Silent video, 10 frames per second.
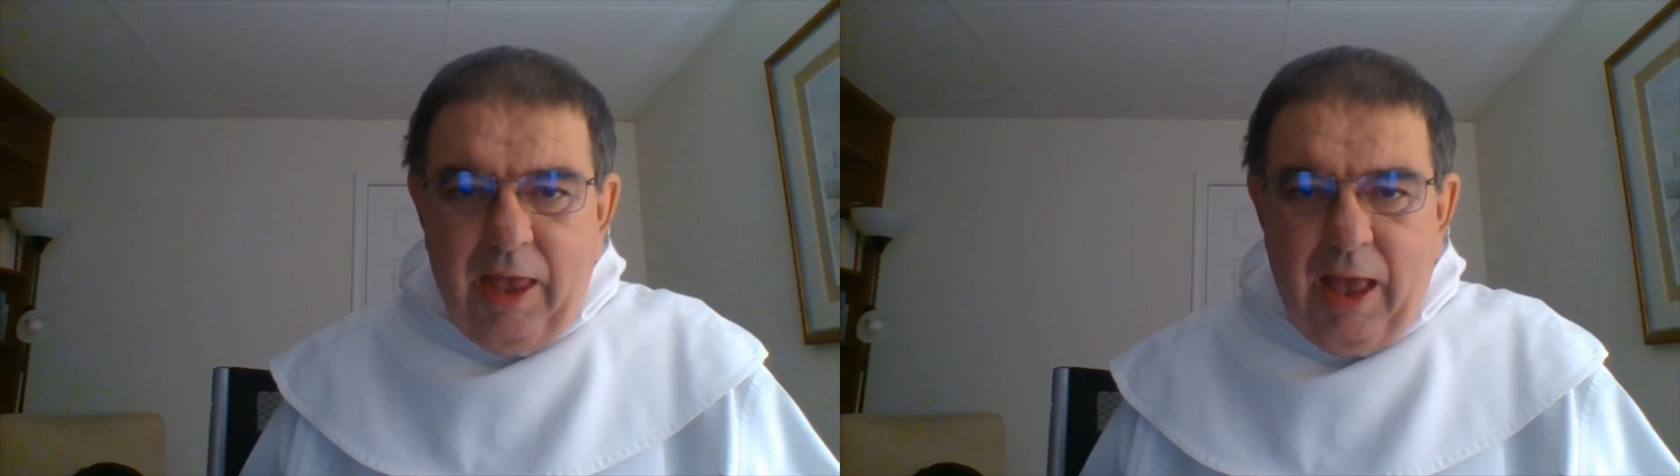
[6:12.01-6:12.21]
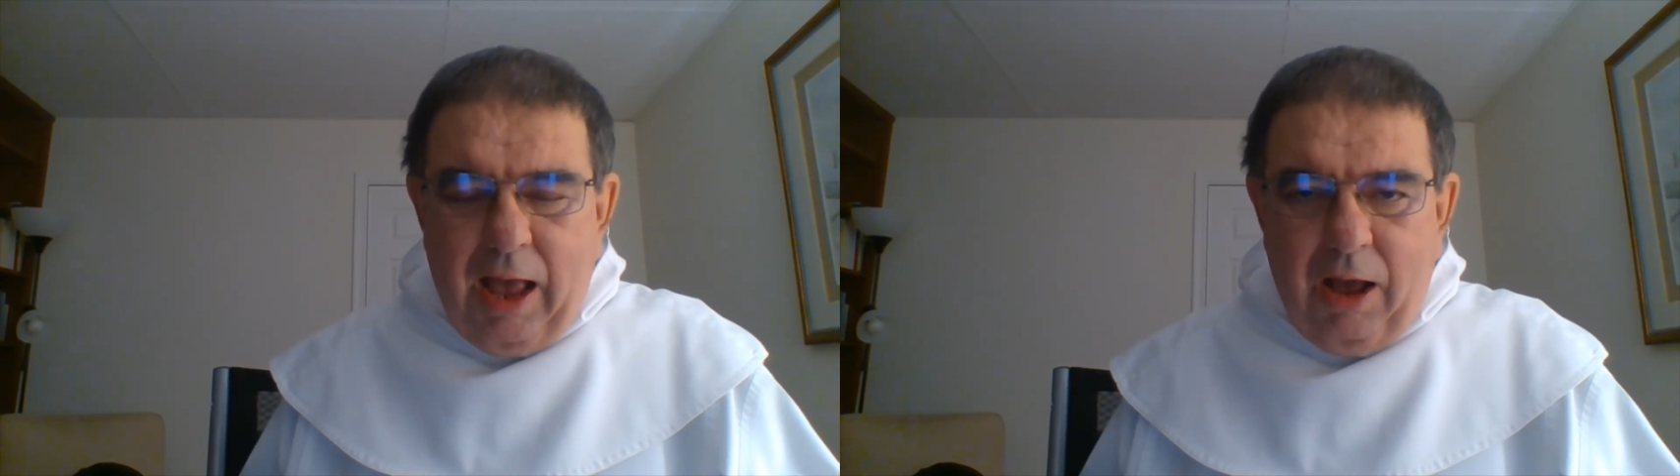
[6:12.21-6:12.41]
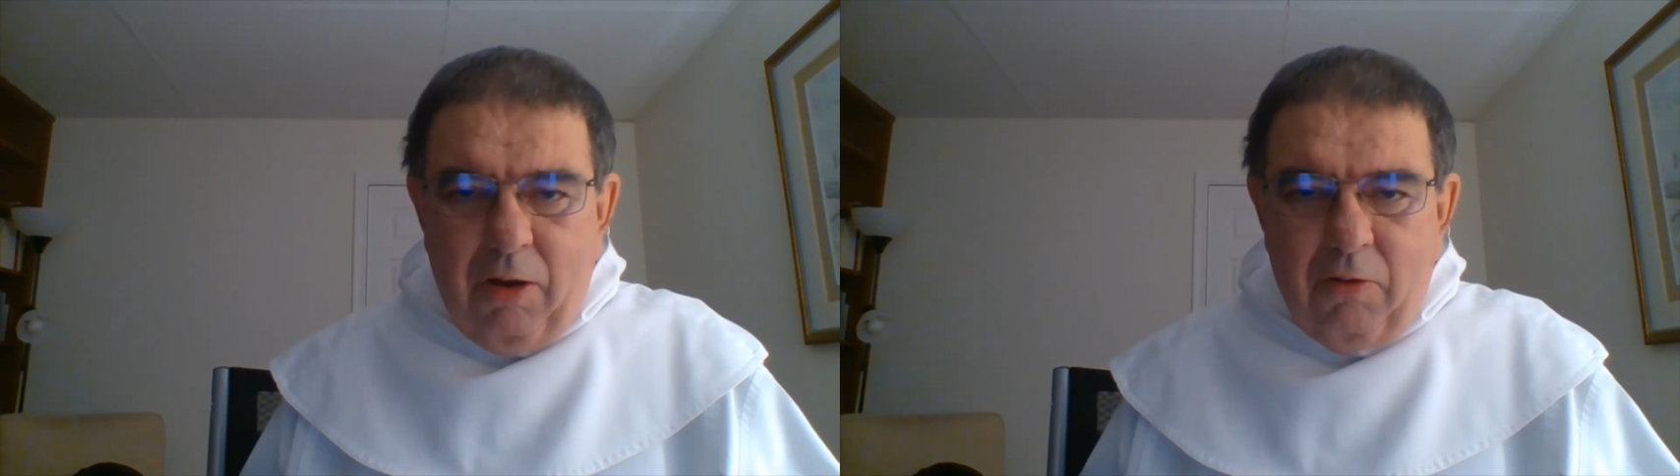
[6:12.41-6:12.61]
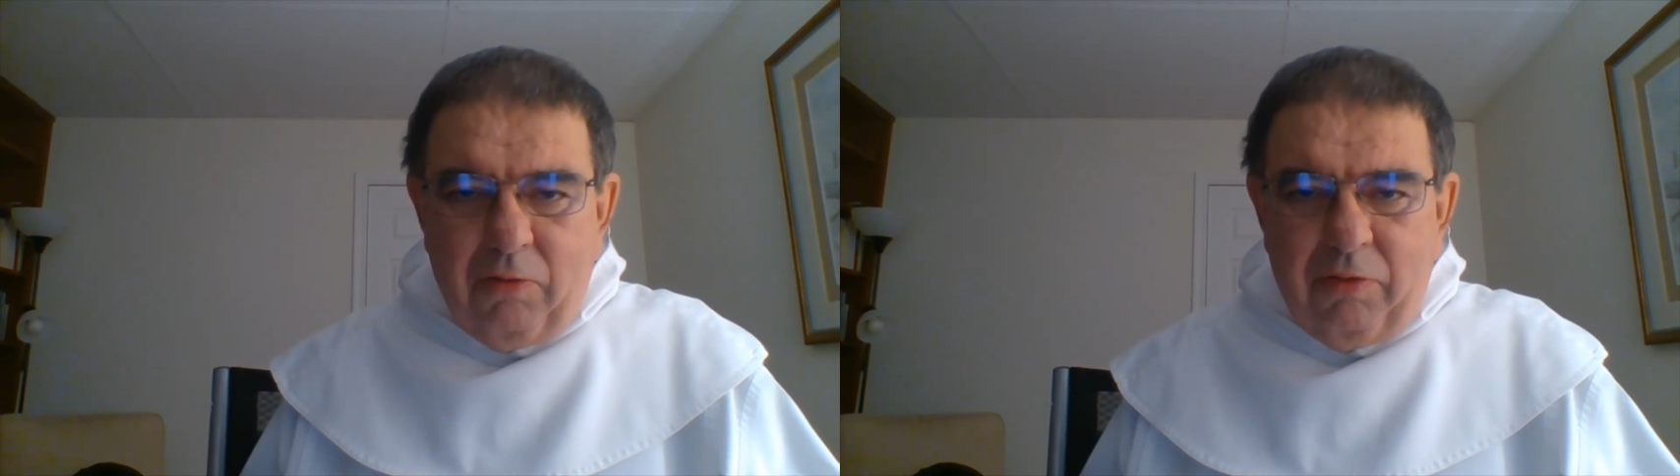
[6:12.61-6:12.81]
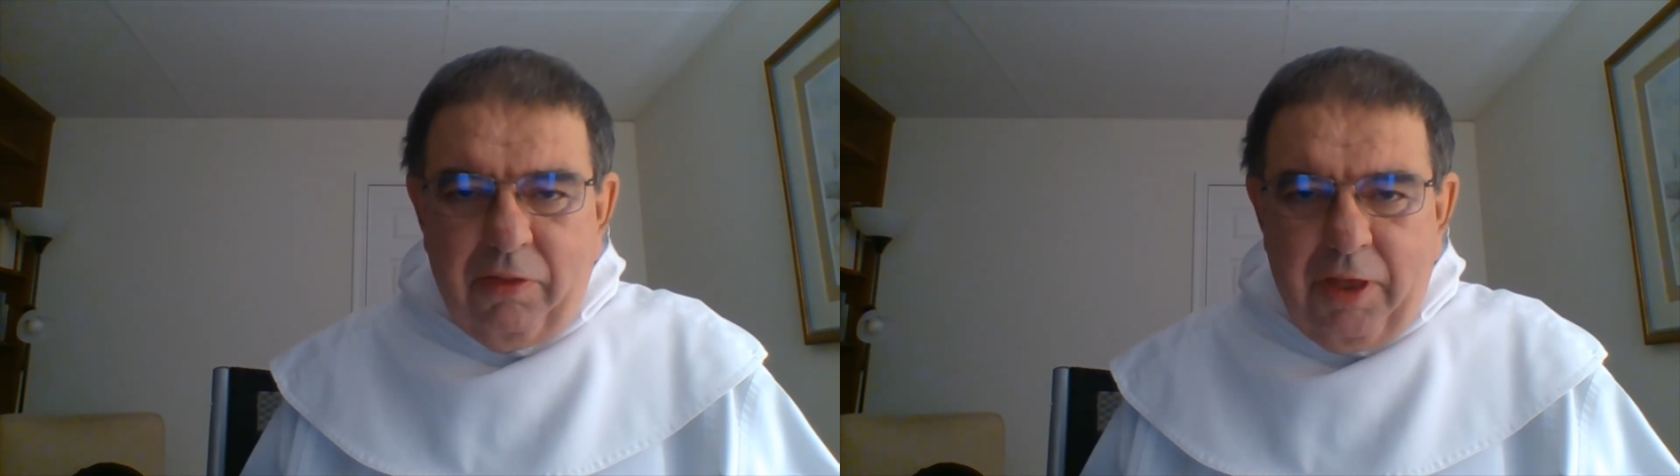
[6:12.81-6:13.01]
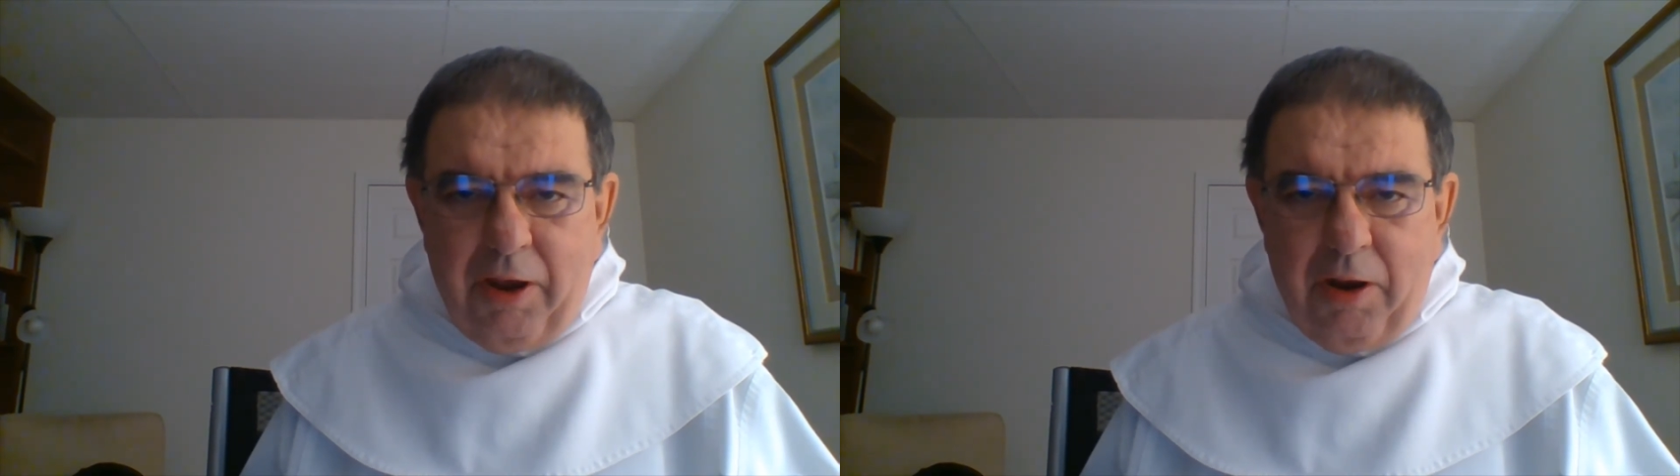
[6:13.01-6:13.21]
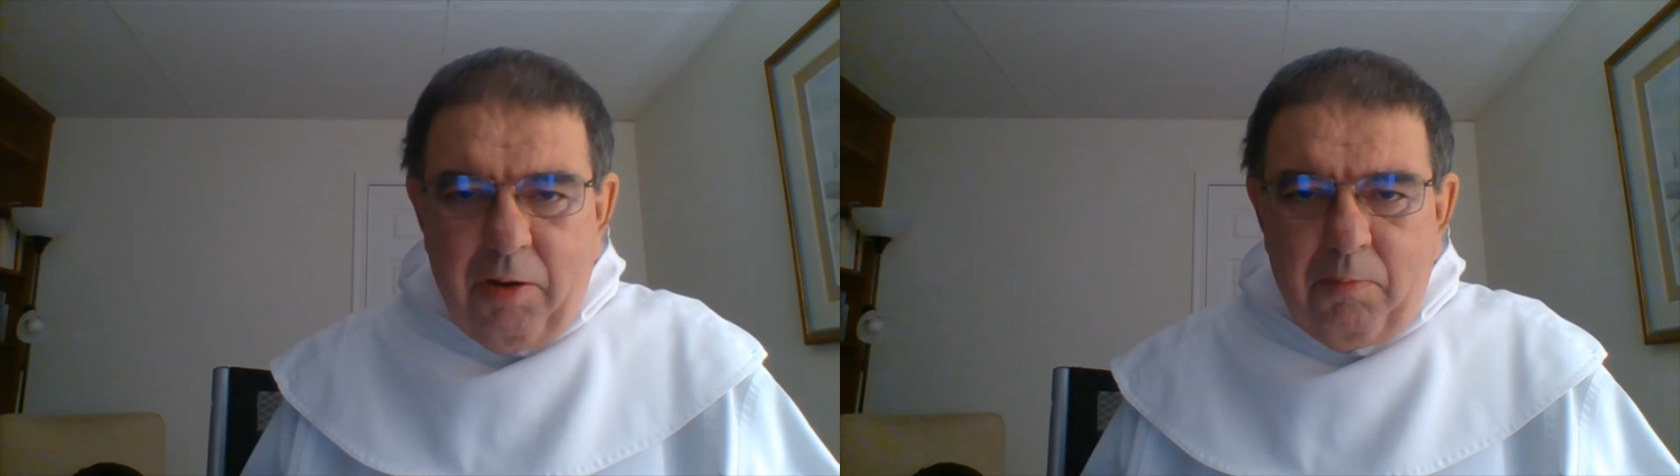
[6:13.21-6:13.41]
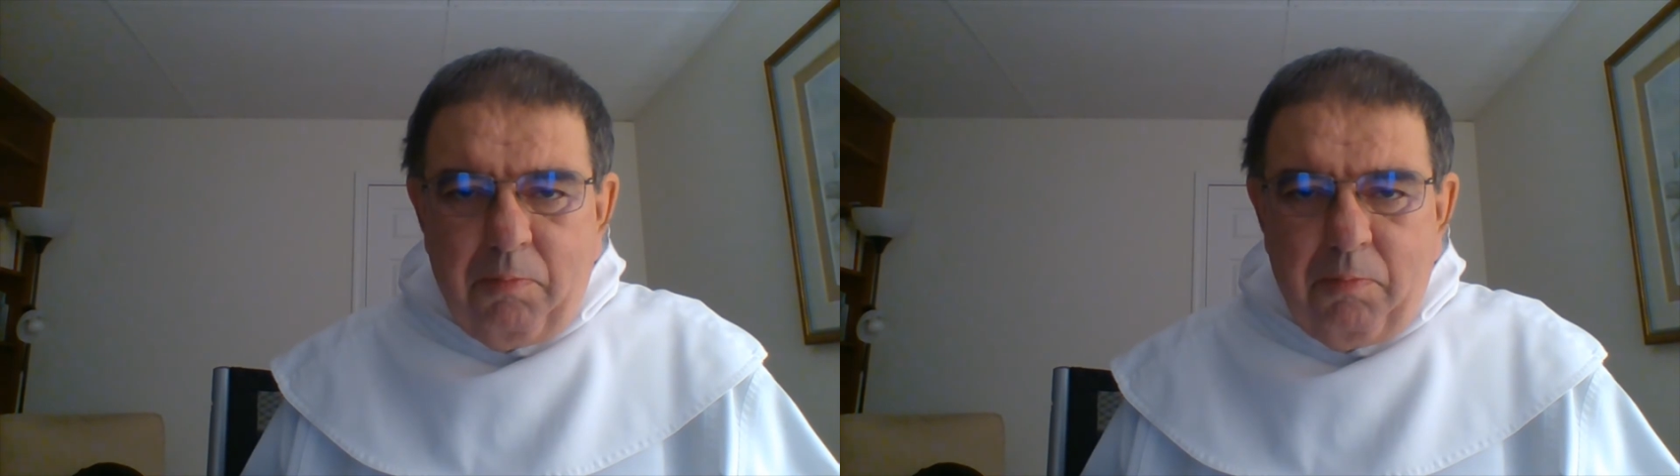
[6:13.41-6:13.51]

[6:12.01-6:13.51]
how their